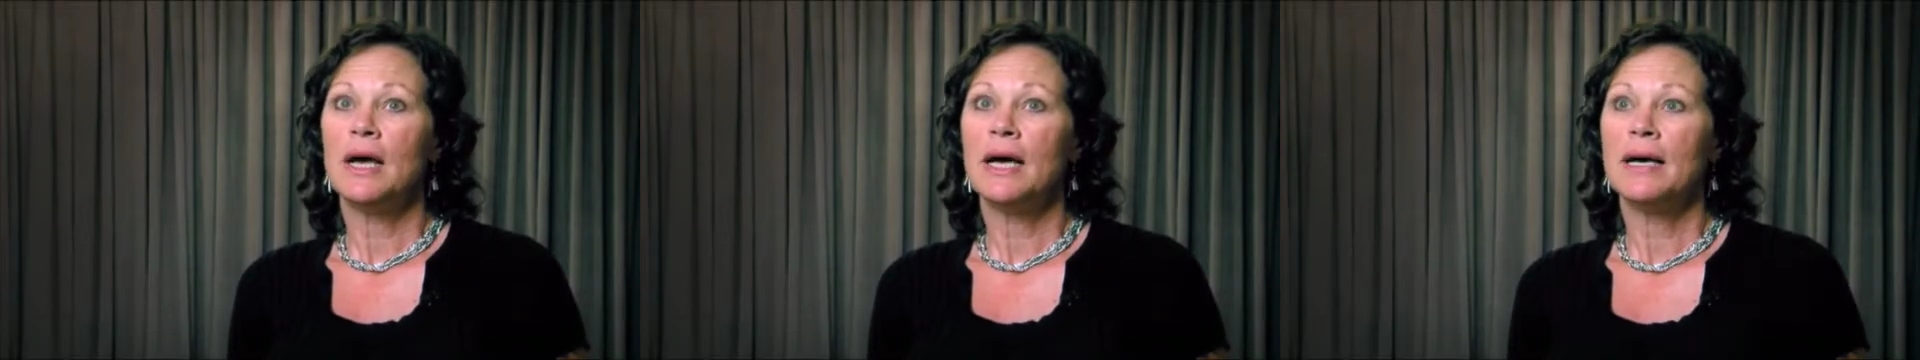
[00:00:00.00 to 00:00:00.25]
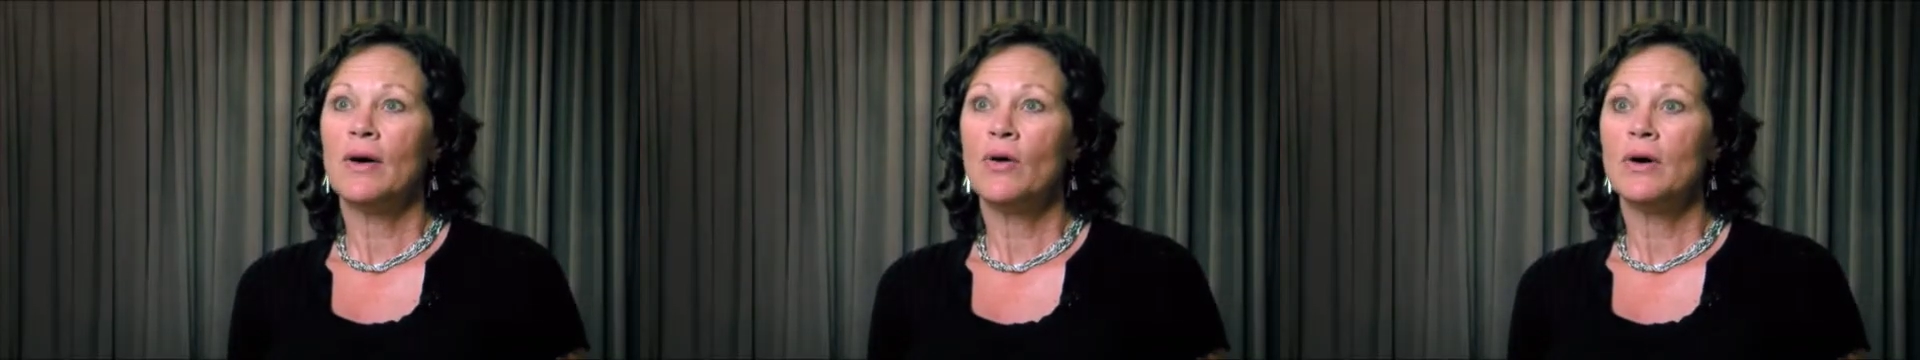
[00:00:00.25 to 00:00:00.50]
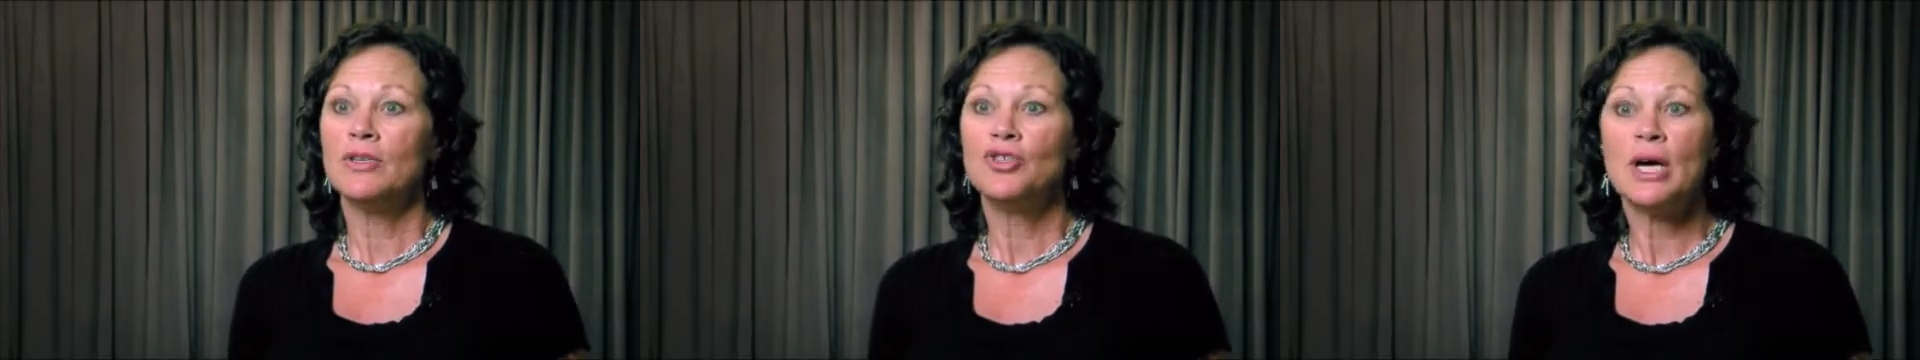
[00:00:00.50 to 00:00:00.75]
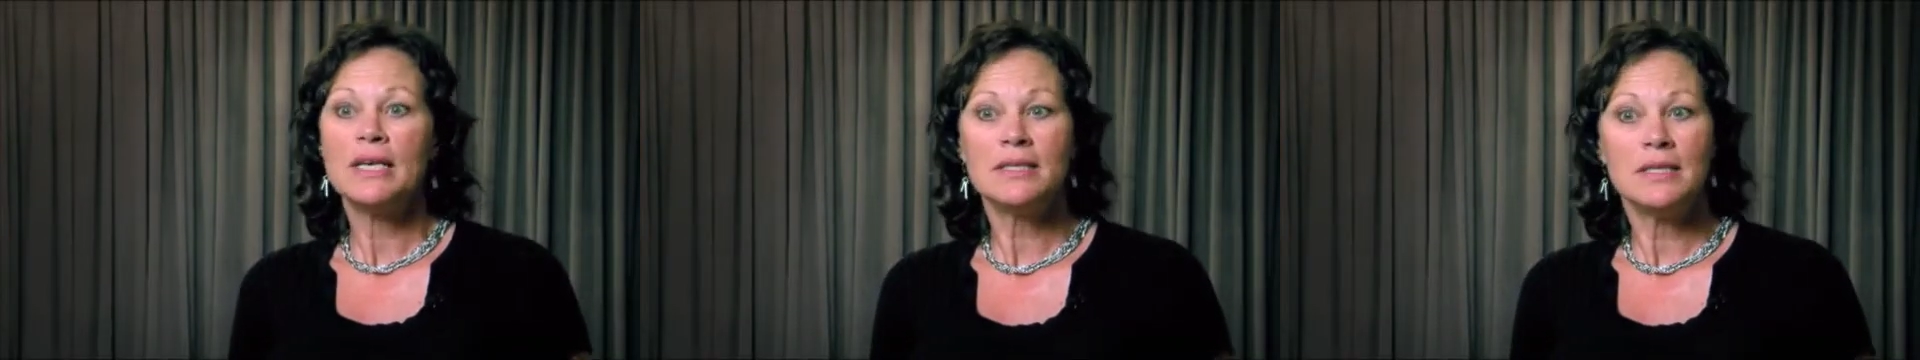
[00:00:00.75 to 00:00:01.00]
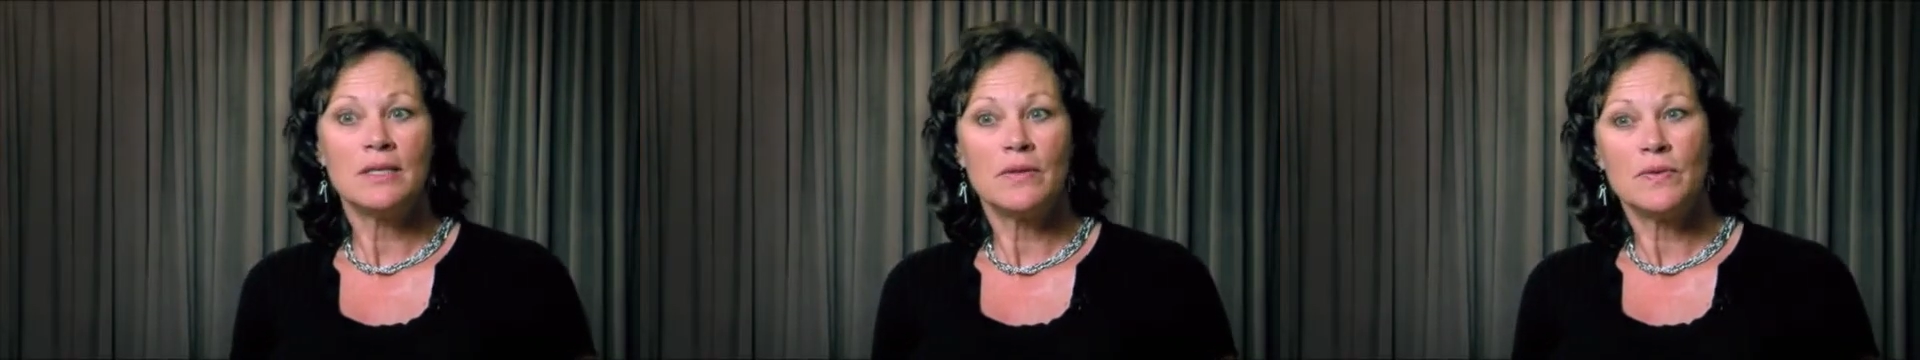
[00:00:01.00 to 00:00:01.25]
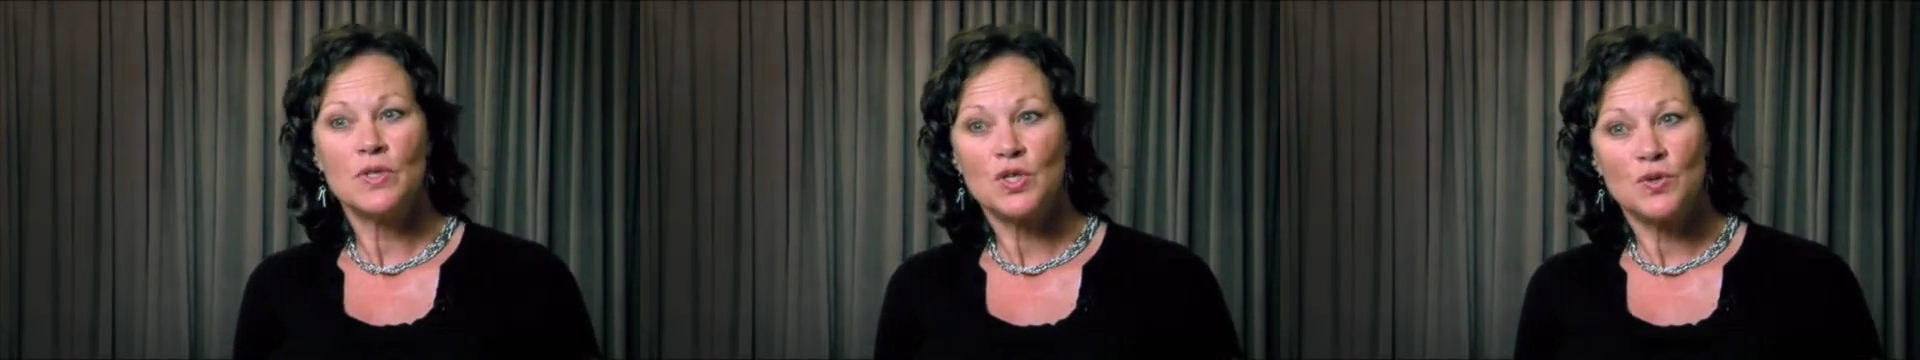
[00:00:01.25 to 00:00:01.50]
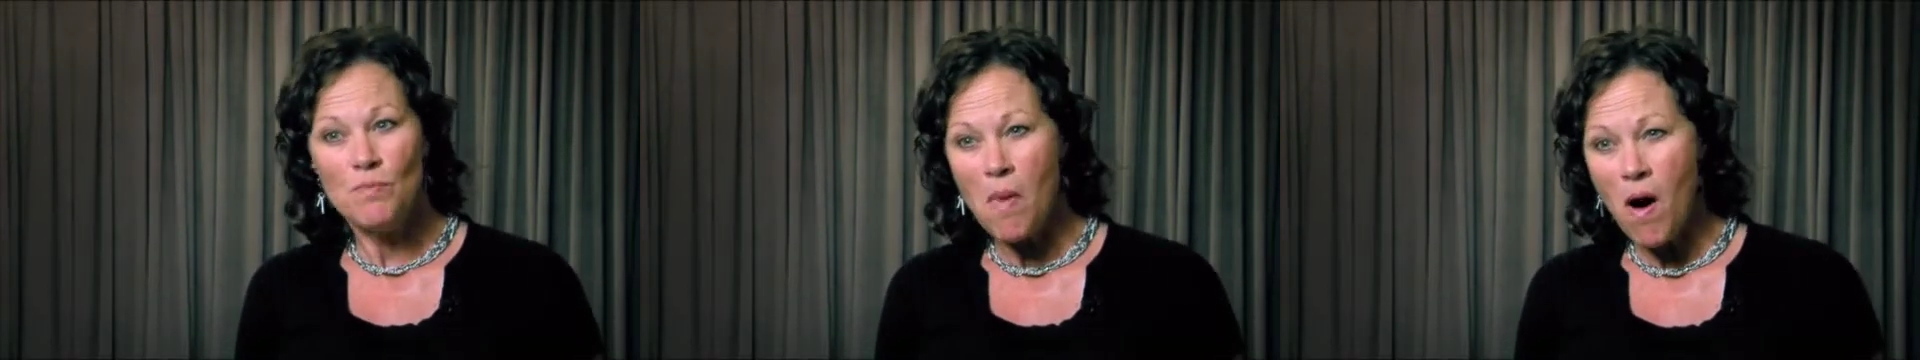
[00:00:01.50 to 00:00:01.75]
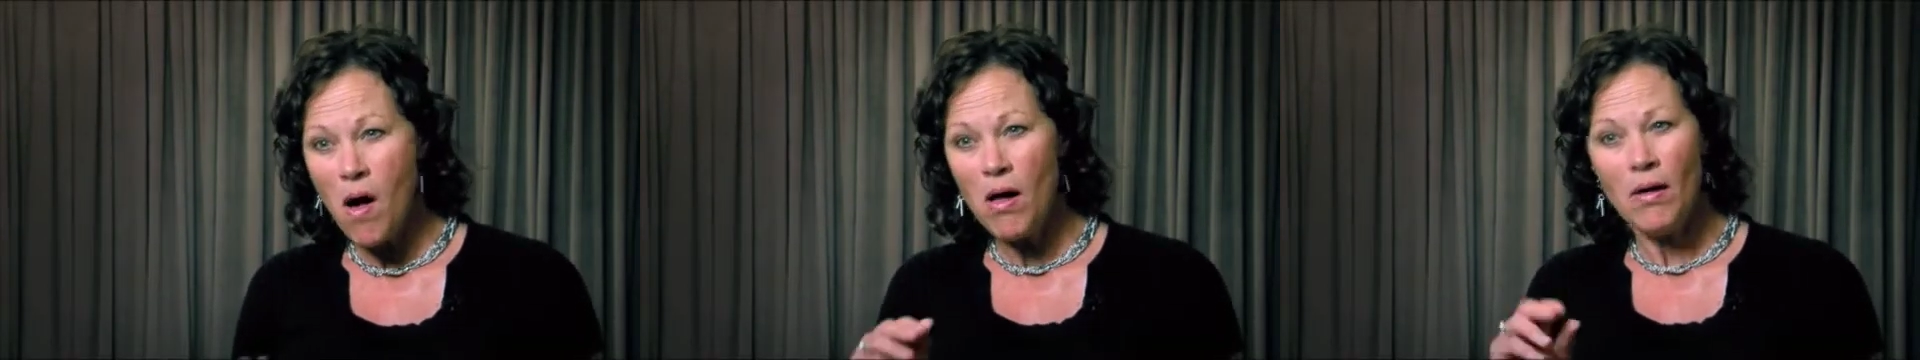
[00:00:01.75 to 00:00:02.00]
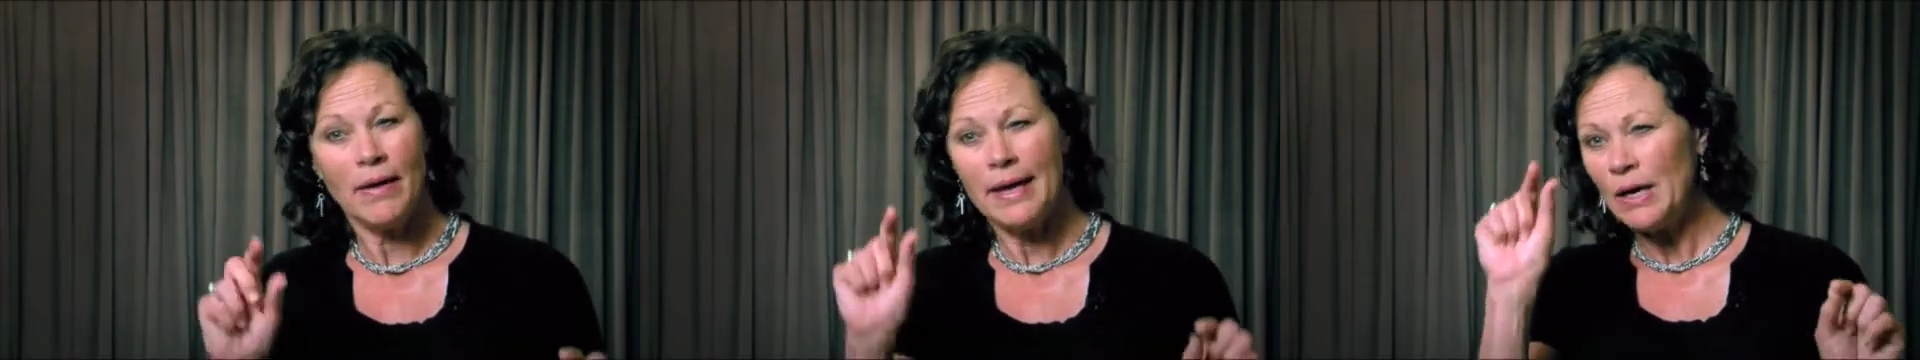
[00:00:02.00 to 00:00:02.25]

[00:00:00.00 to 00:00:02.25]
or adjusting to those small